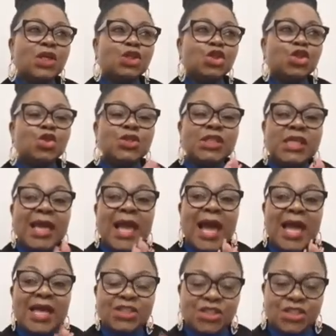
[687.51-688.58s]
Juicy
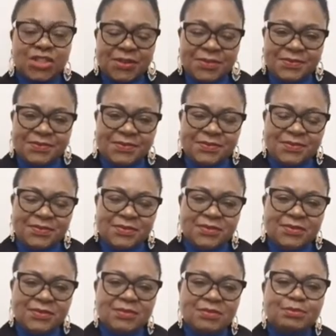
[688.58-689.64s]
cash.
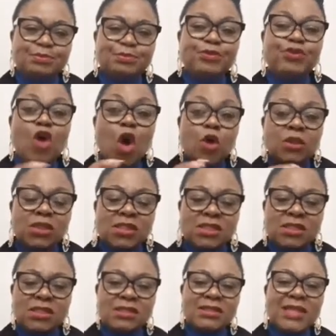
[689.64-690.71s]

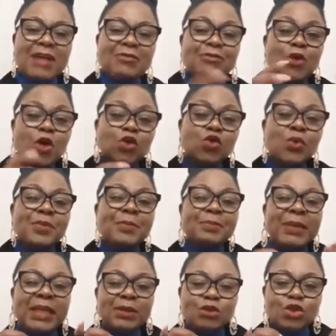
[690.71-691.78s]
Vaults. Their vault will be,
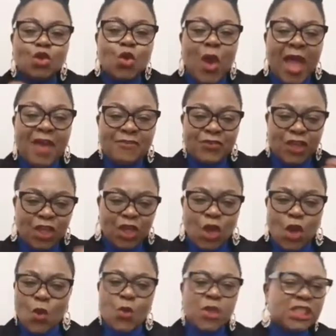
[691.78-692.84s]
heavy
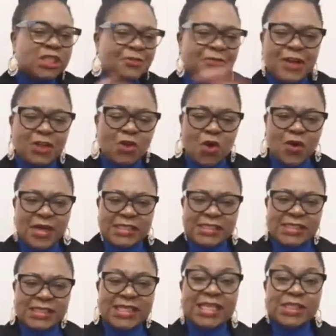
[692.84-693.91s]
with different
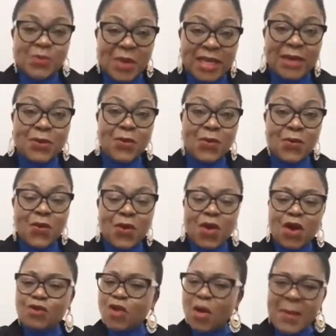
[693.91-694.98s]
currencies. That's where they go.
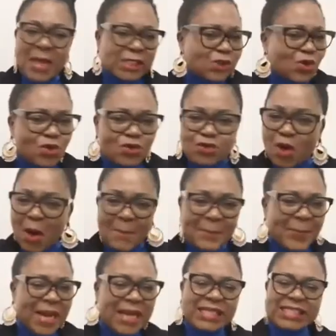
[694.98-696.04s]
Robbers don't rob
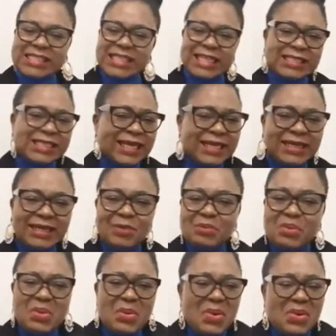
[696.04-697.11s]
banks that are
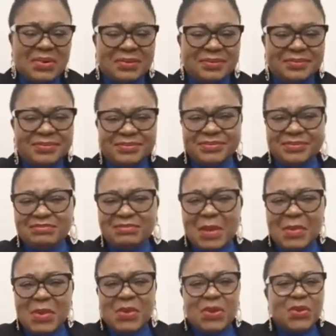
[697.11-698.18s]
poor.
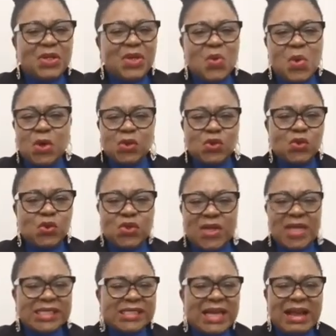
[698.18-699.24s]
Maybe with only $1 or
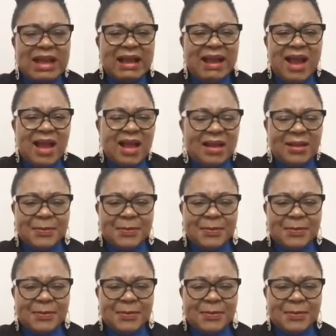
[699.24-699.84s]
$2.